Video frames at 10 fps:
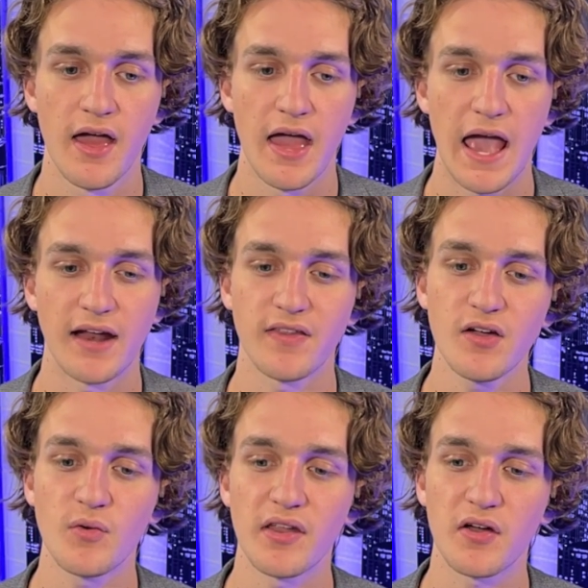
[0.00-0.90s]
And I
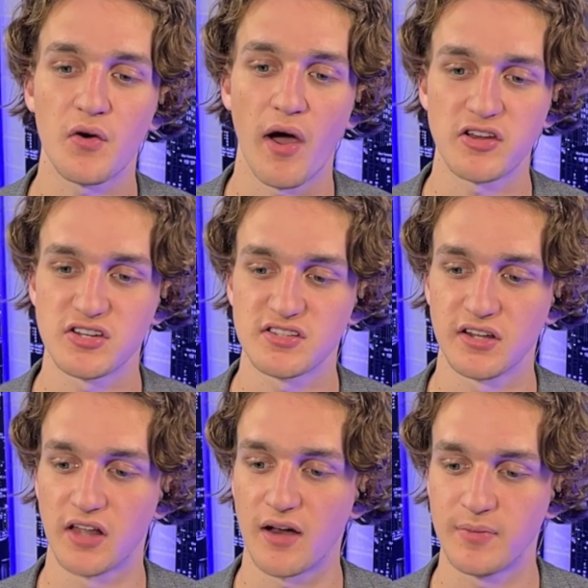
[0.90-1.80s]
think one of the questions that a
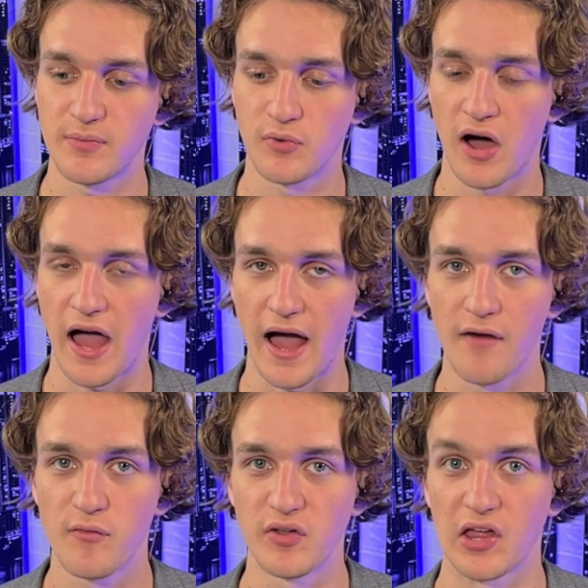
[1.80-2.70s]
lot of people
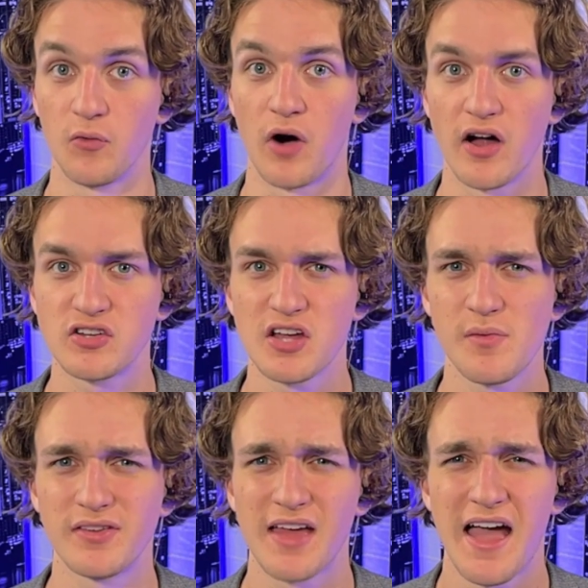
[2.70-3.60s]
have when they watch him
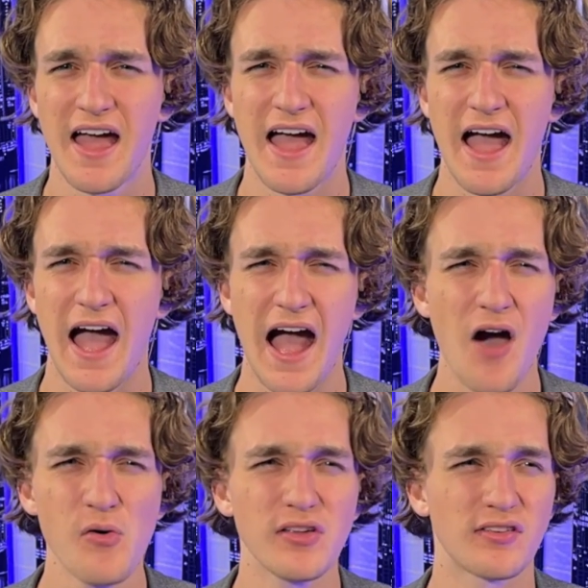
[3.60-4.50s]
is,
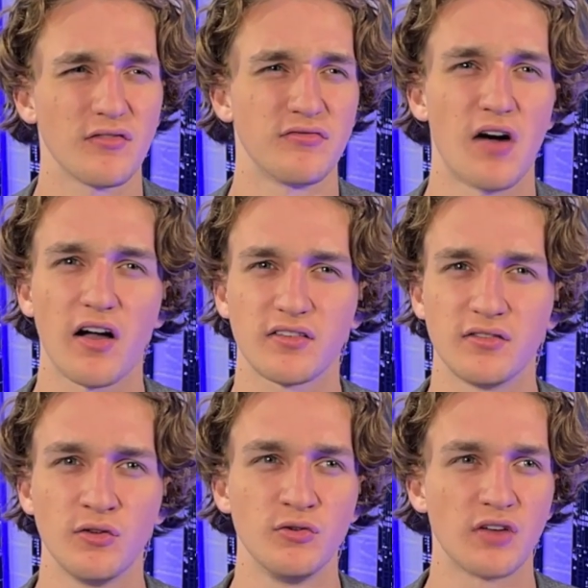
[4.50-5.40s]
how is Fox
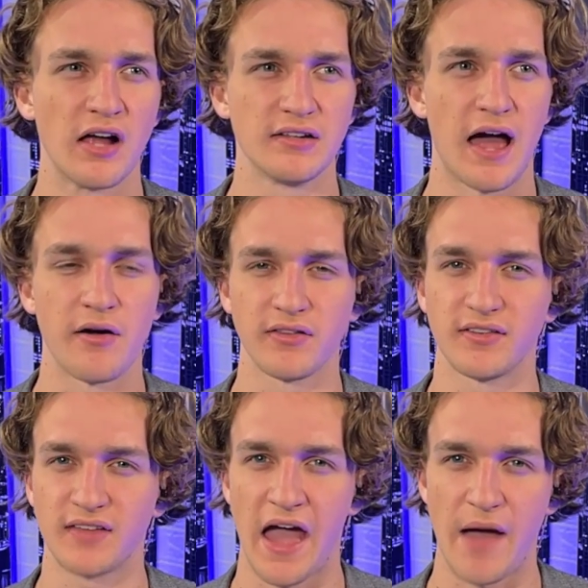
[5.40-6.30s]
News allowing this
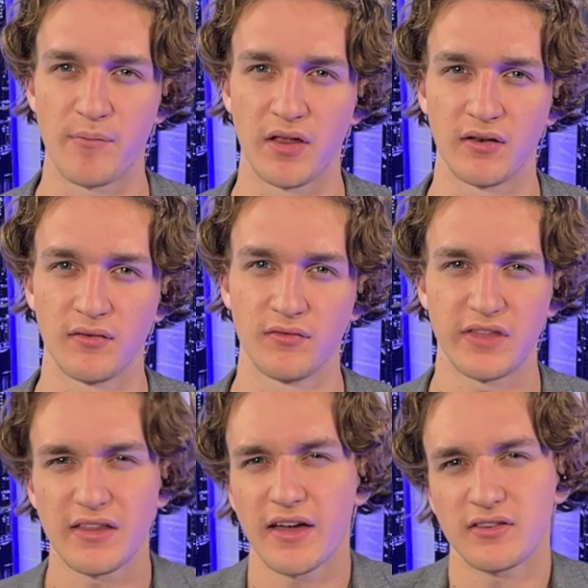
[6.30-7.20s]
to happen?
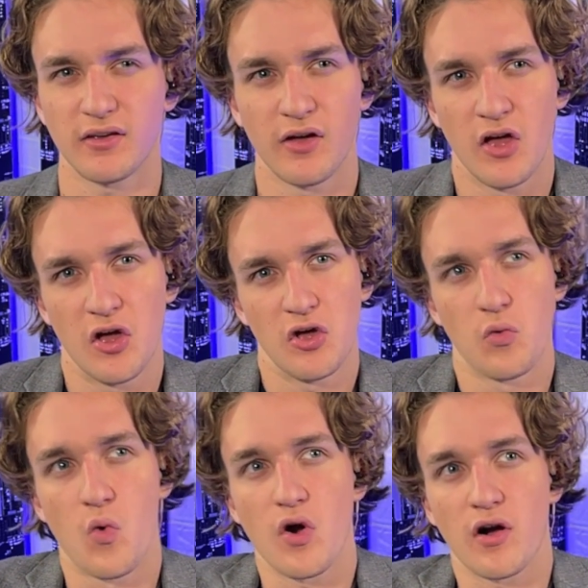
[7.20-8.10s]
They like to
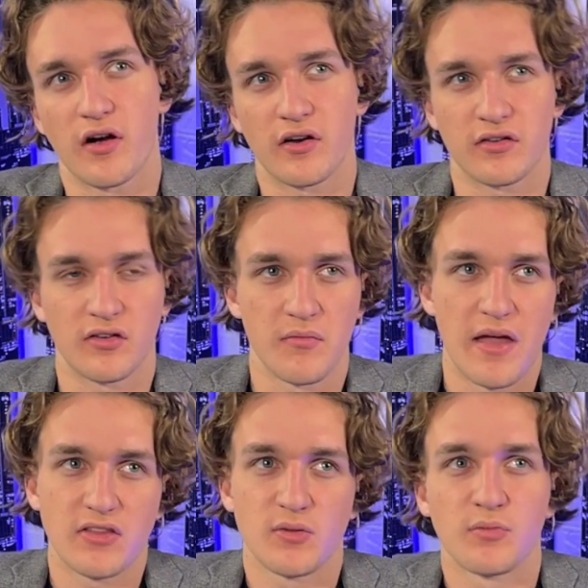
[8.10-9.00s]
work to
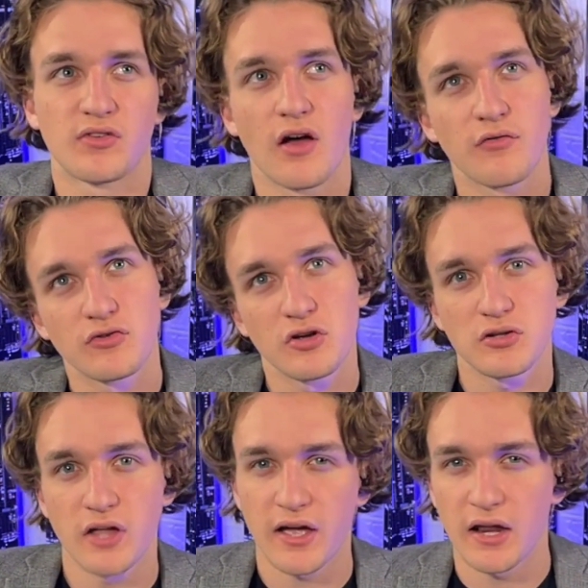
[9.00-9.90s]
make themselves look
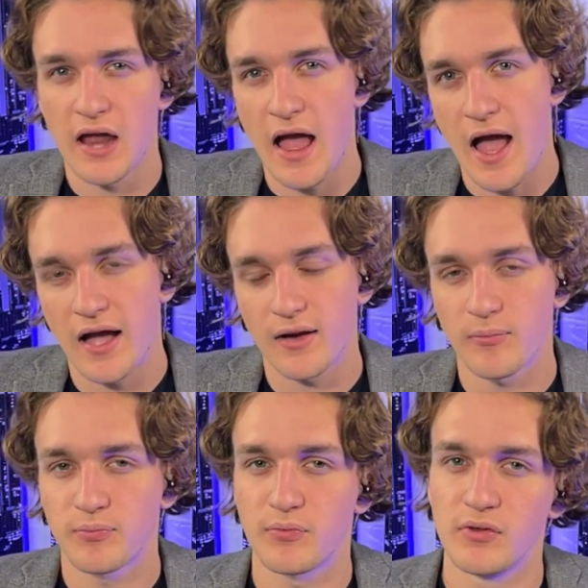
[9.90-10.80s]
like an
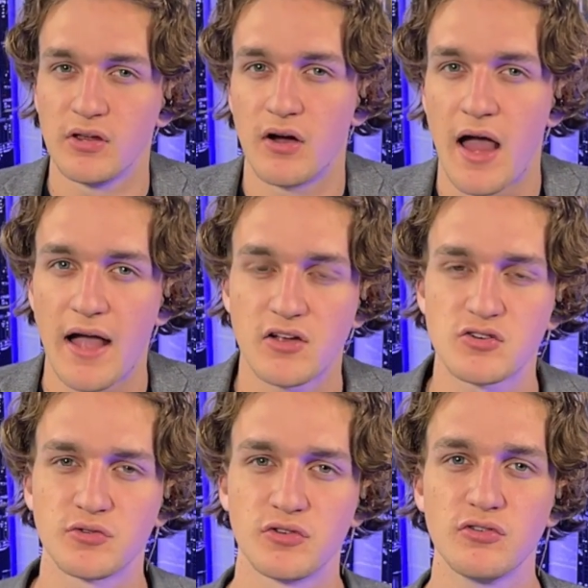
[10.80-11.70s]

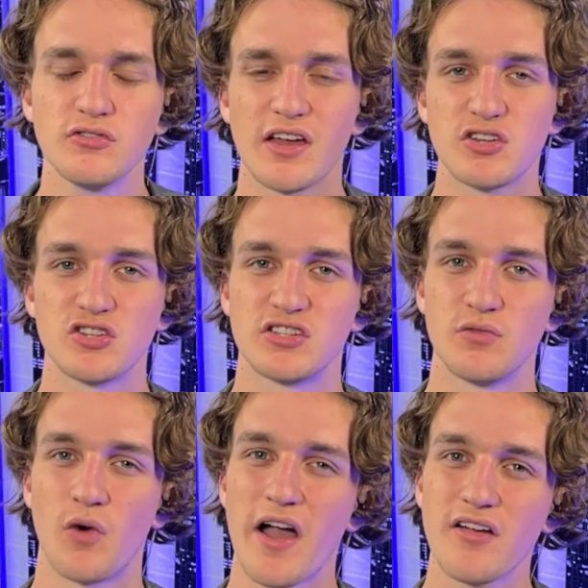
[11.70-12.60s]
actual news agency.
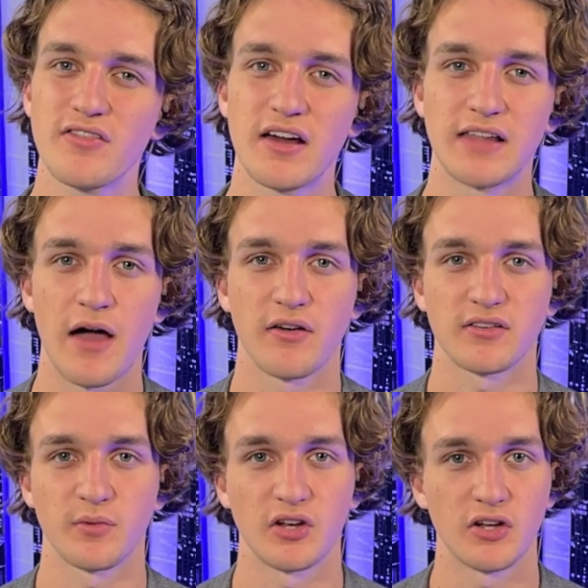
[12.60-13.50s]
Why are they allowing
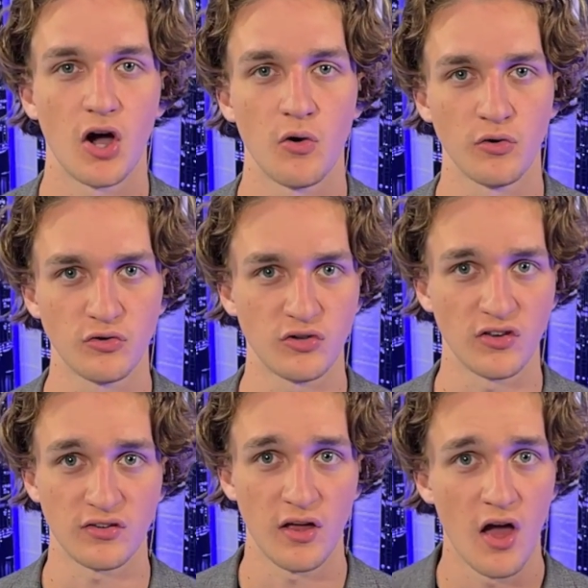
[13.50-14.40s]
someone to go who's
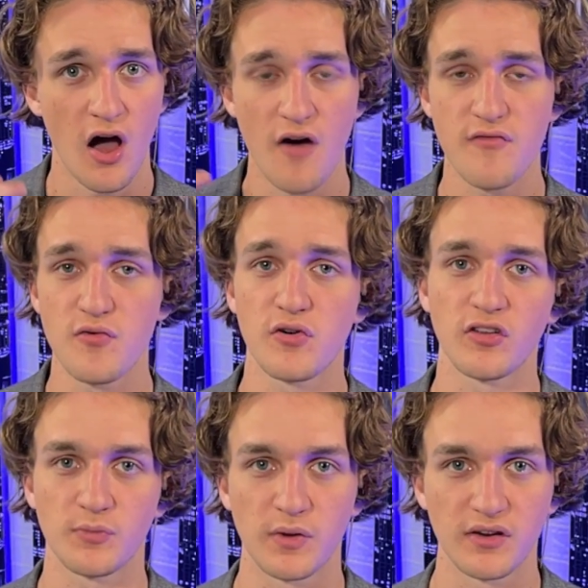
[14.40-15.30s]
just a full
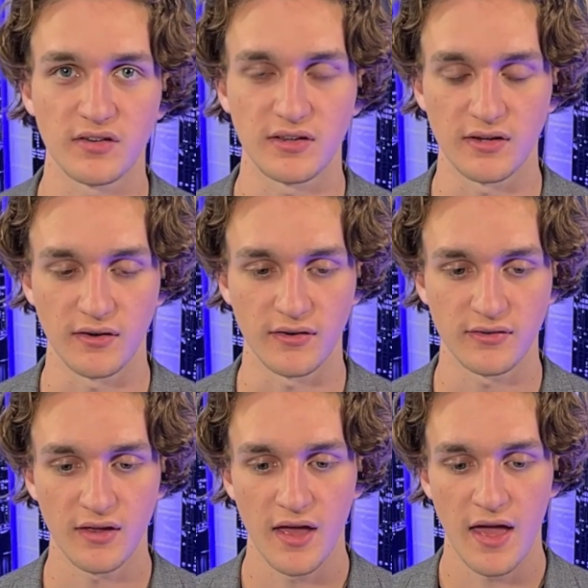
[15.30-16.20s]
conspiracy
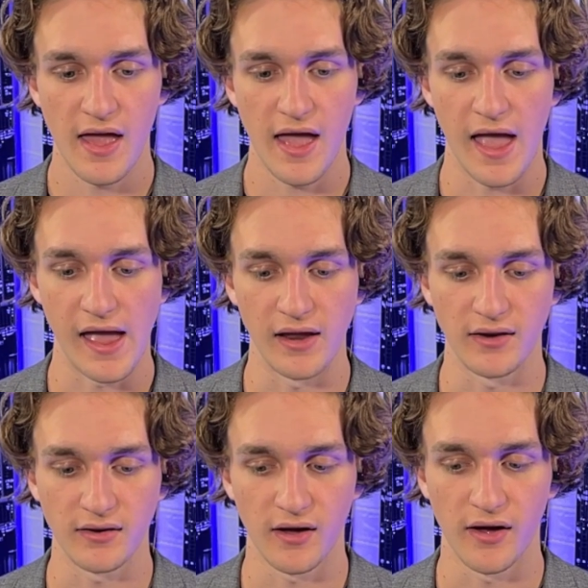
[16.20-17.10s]
theorist
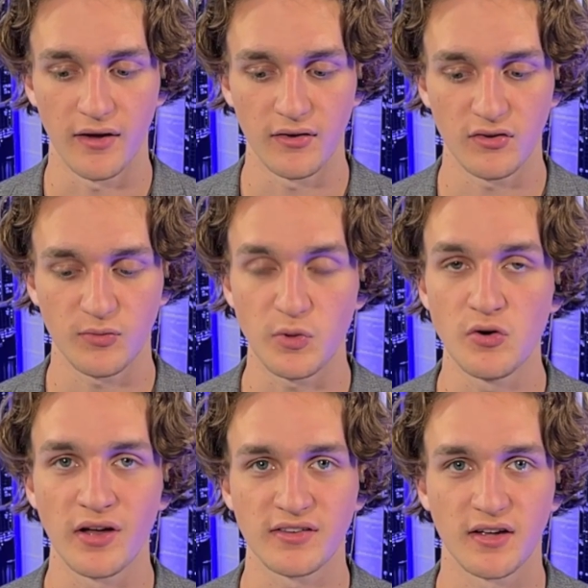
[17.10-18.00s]
and
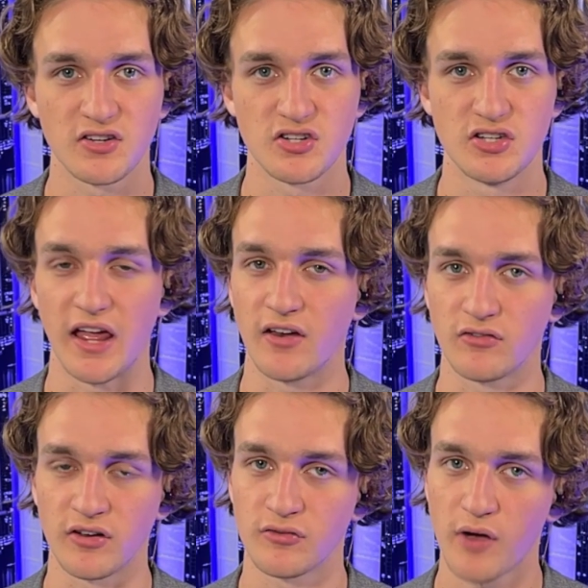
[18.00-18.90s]
spewing such
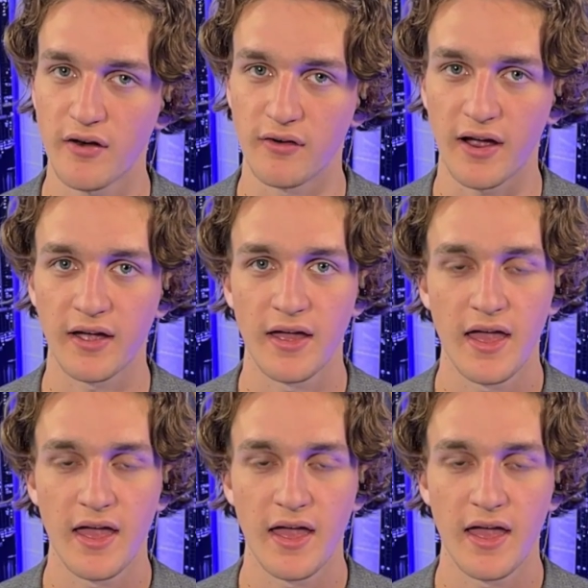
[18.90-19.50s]
dangerous rhetoric?